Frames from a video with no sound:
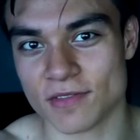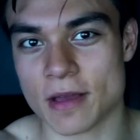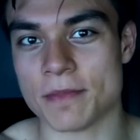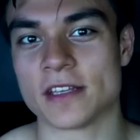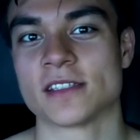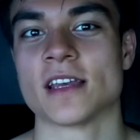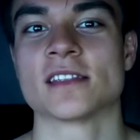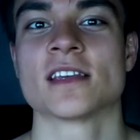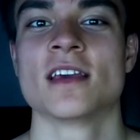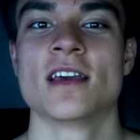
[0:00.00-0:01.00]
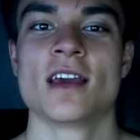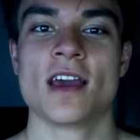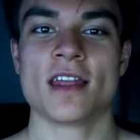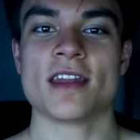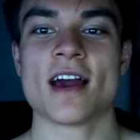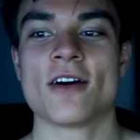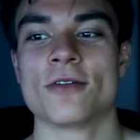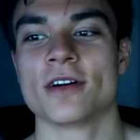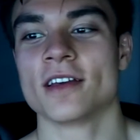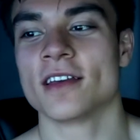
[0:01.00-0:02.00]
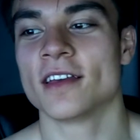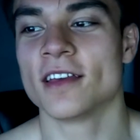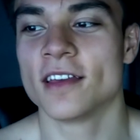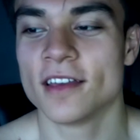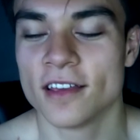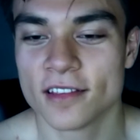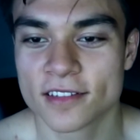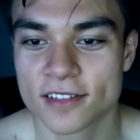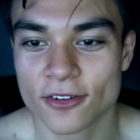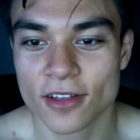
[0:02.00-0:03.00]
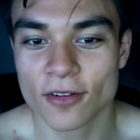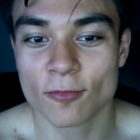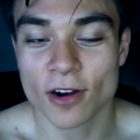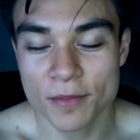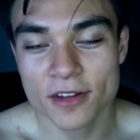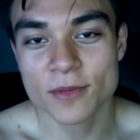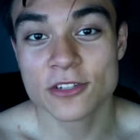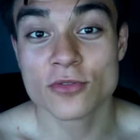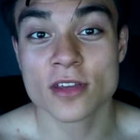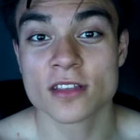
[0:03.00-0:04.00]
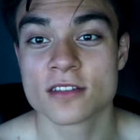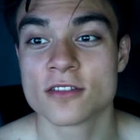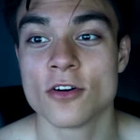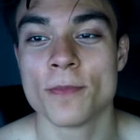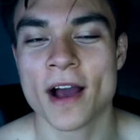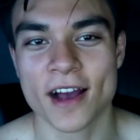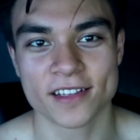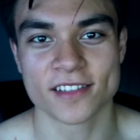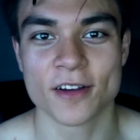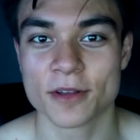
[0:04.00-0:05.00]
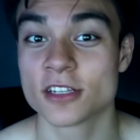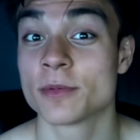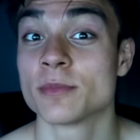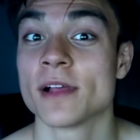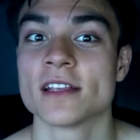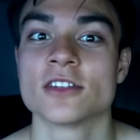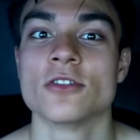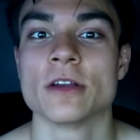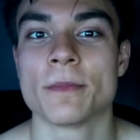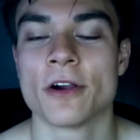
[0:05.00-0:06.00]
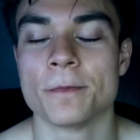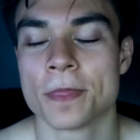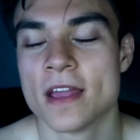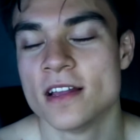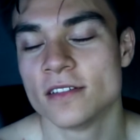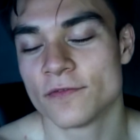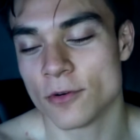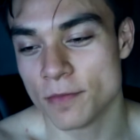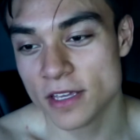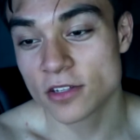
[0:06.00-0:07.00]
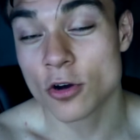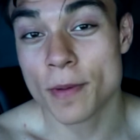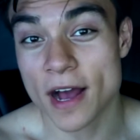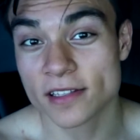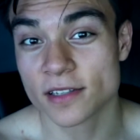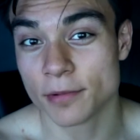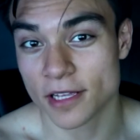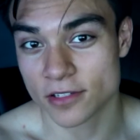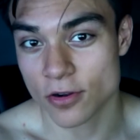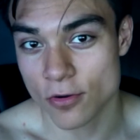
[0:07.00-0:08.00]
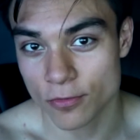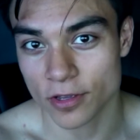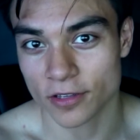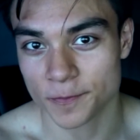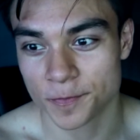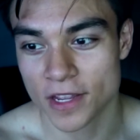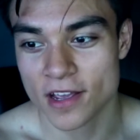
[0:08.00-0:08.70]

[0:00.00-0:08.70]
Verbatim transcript: if that makes sense. Now, so what I'm going to be doing to go past, now I'm going to talk about the plateauing part. For me to go past the plateauing,